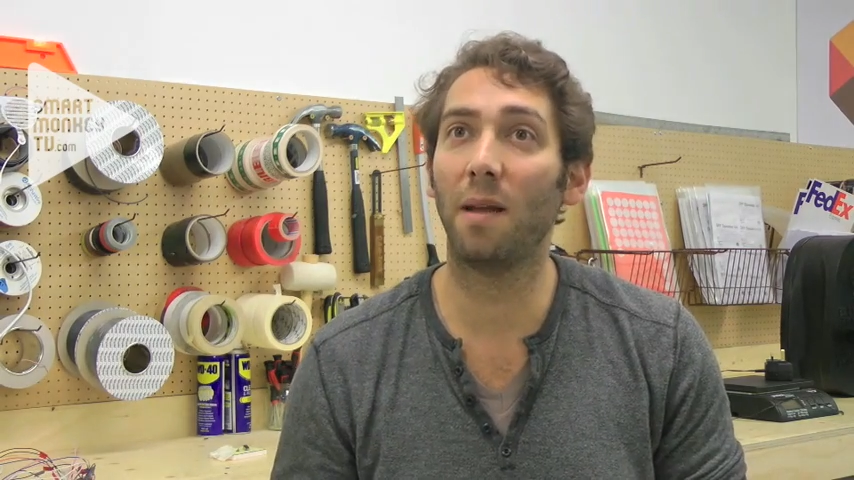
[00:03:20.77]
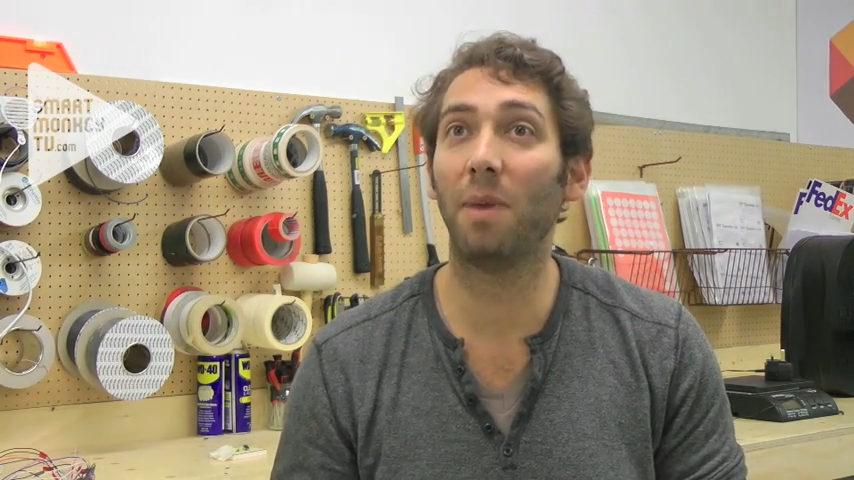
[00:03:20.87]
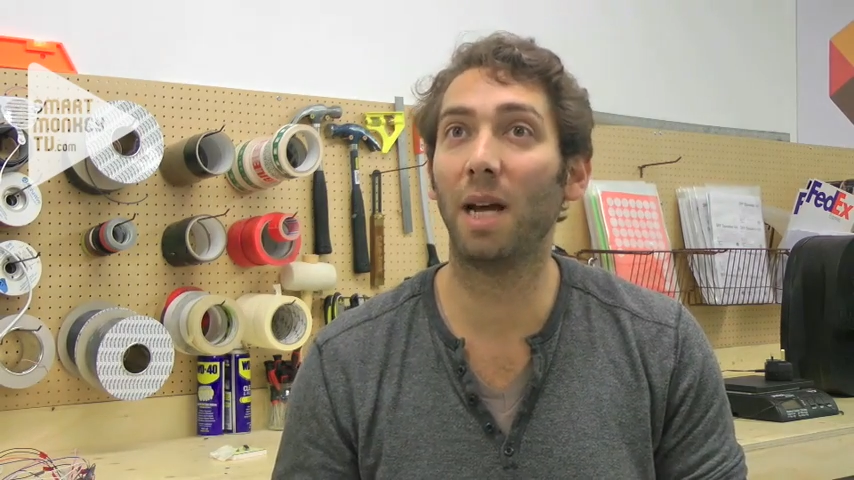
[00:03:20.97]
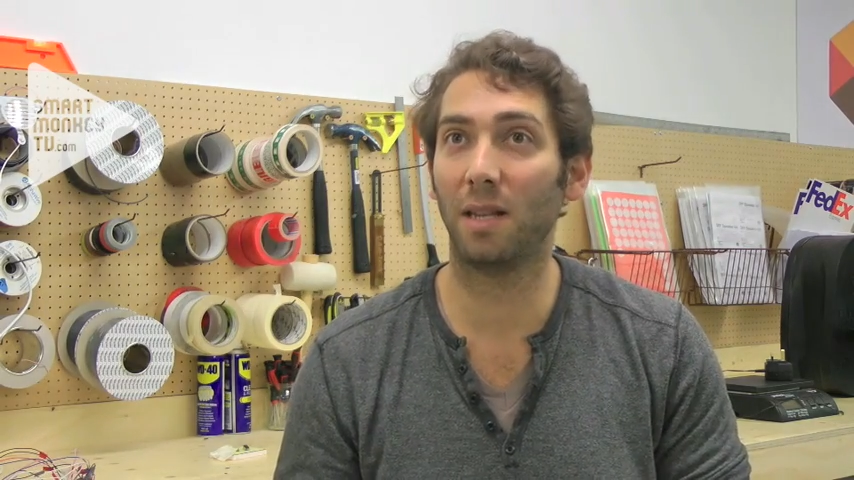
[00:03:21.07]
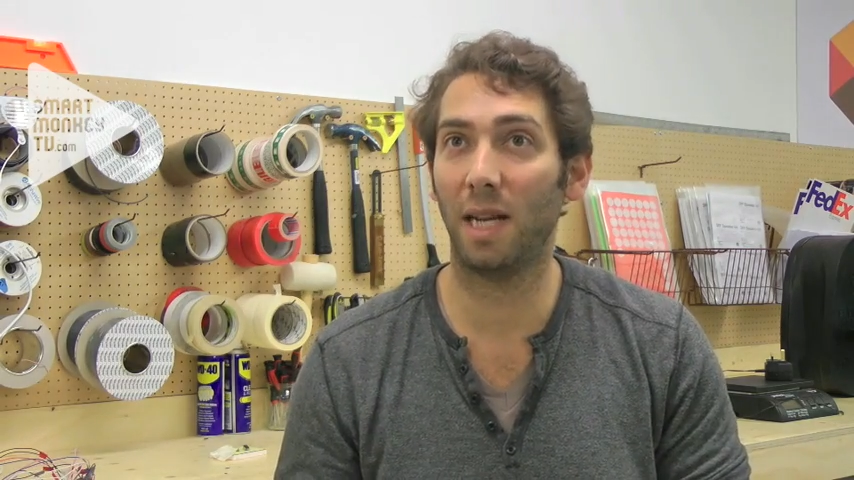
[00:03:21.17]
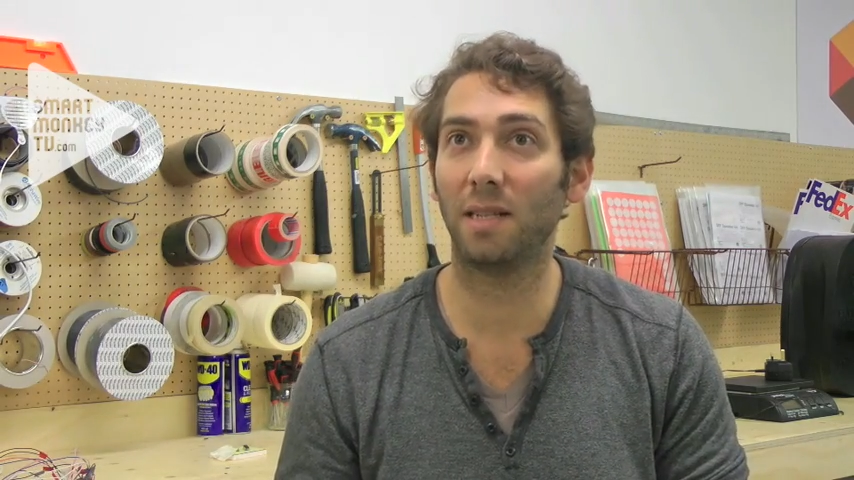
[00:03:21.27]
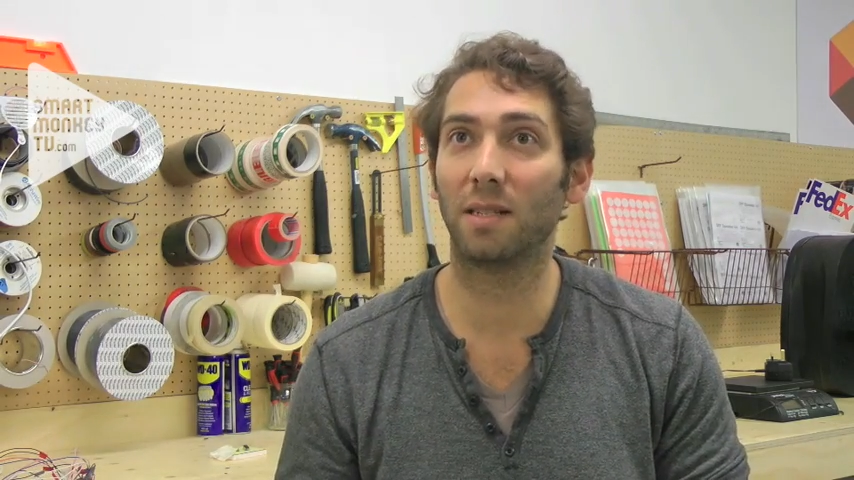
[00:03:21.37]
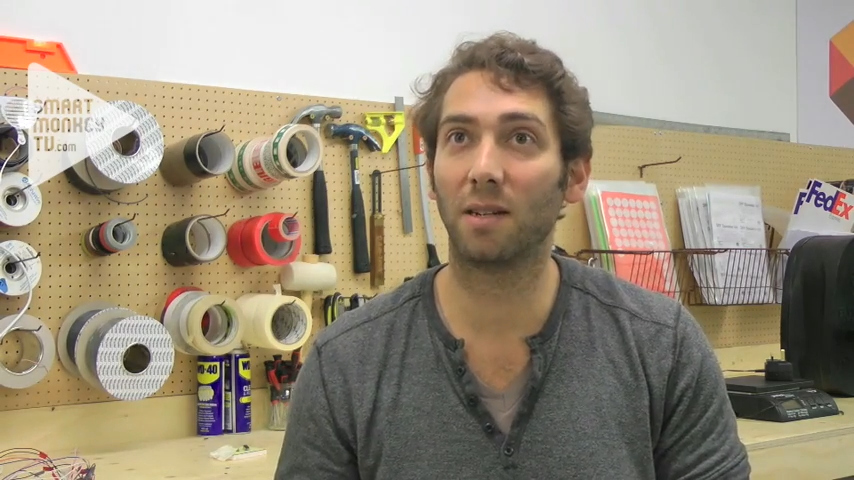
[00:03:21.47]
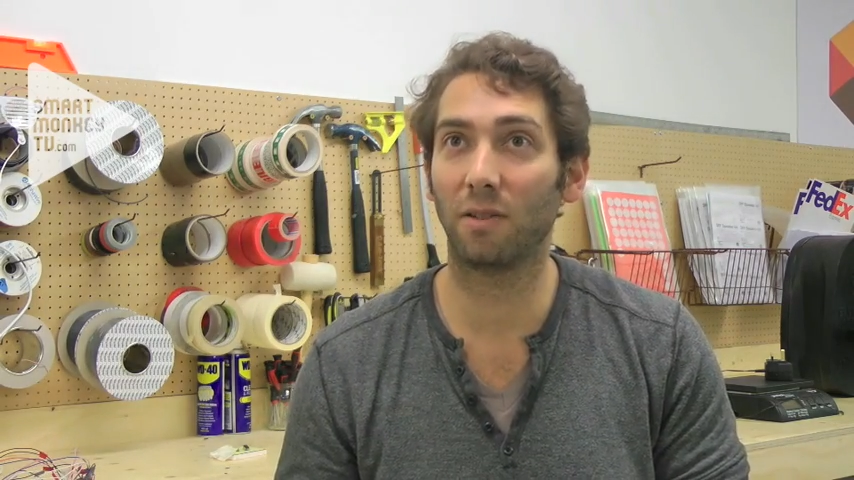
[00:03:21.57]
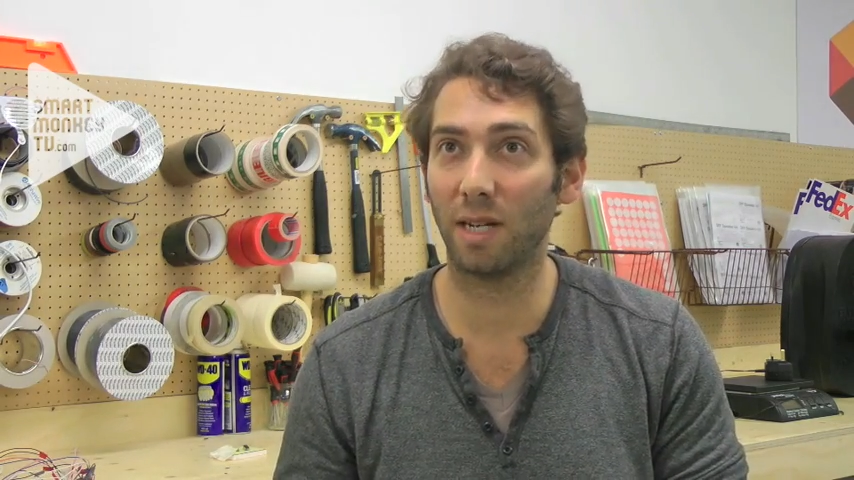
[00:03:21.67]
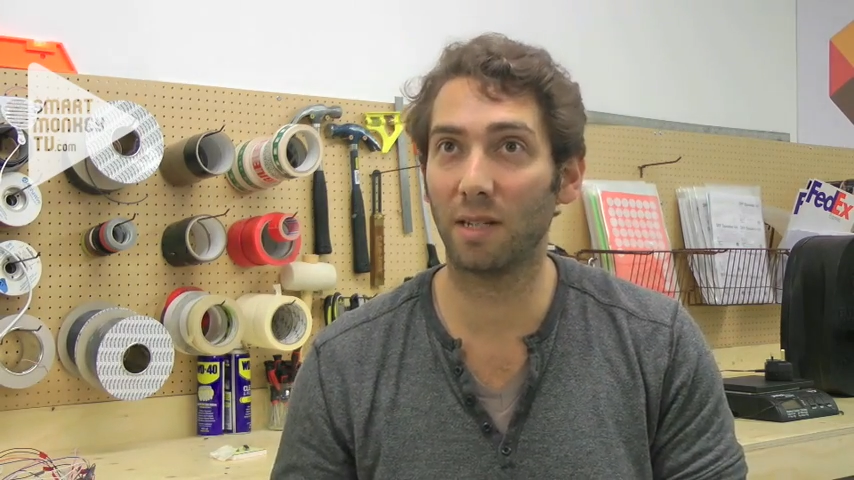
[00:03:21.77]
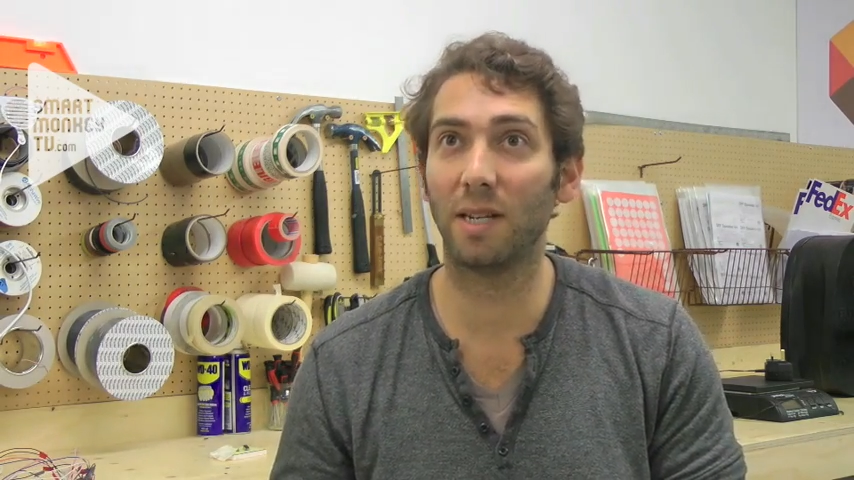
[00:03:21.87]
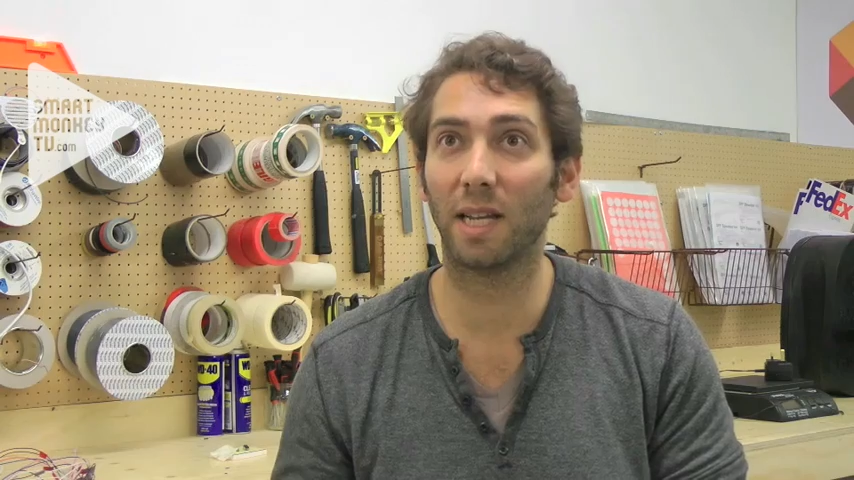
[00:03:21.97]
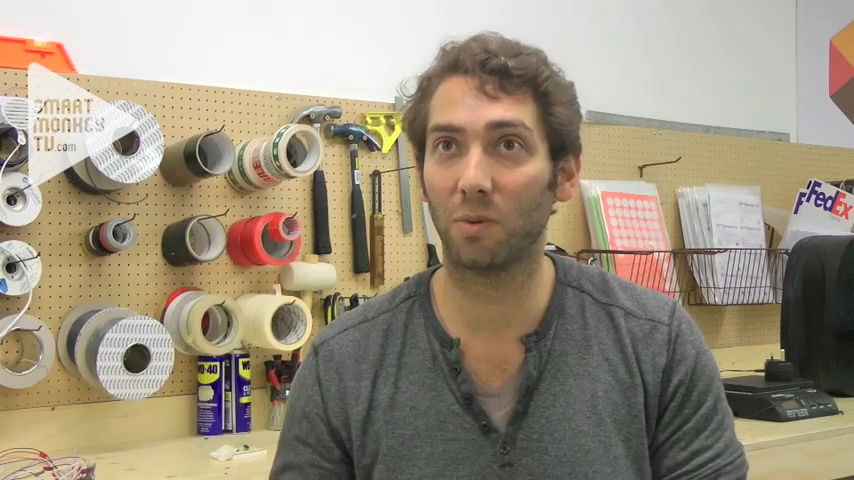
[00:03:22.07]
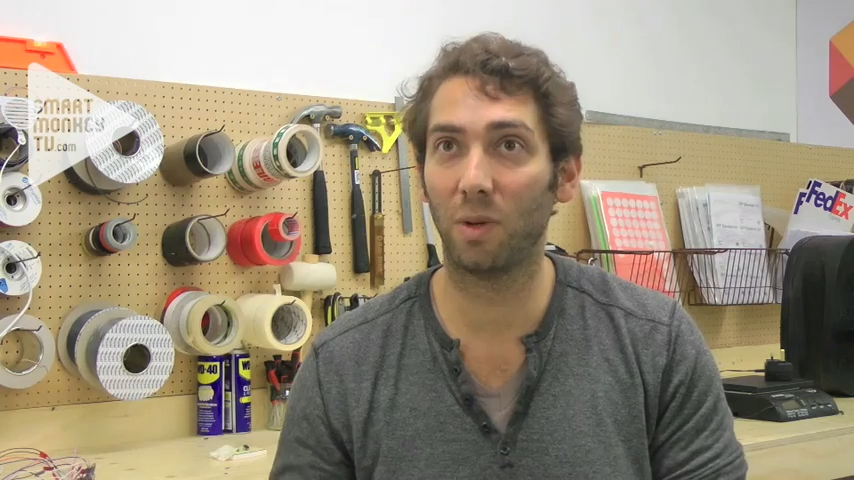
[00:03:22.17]
and buy the latest and
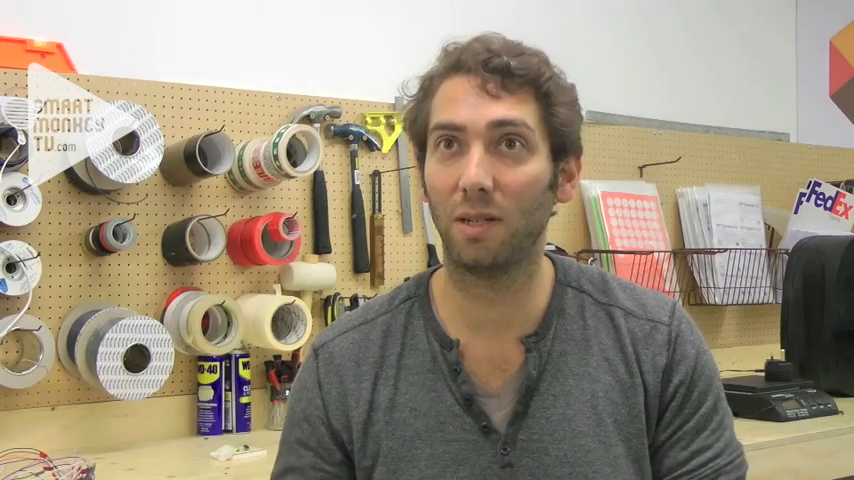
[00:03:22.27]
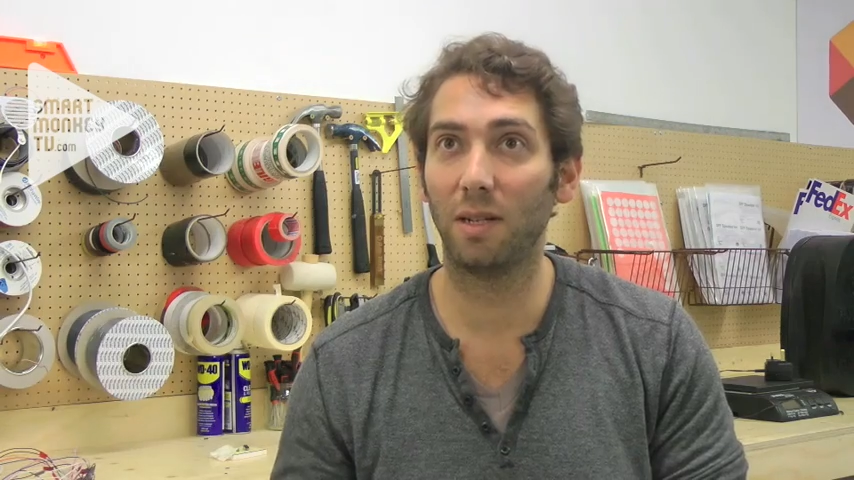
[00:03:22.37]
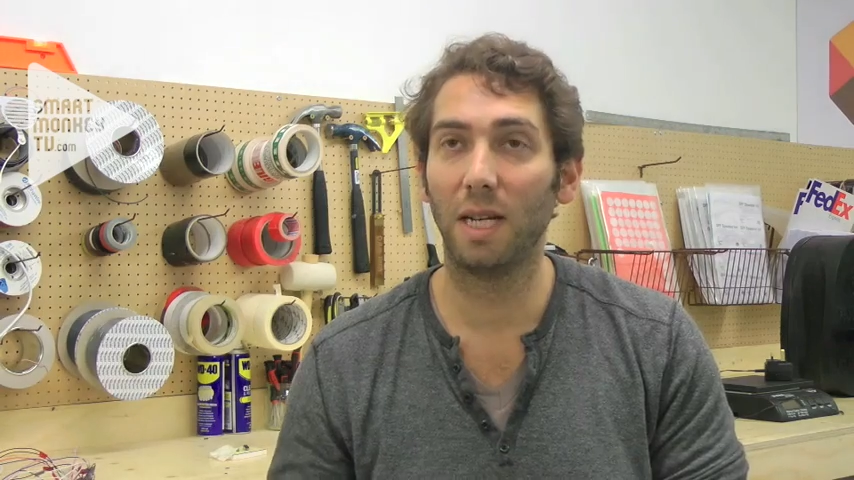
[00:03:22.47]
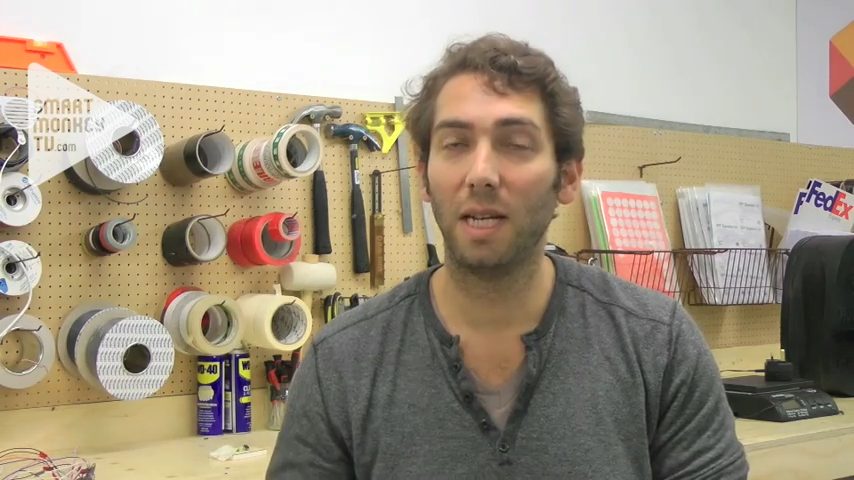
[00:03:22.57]
greatest next one.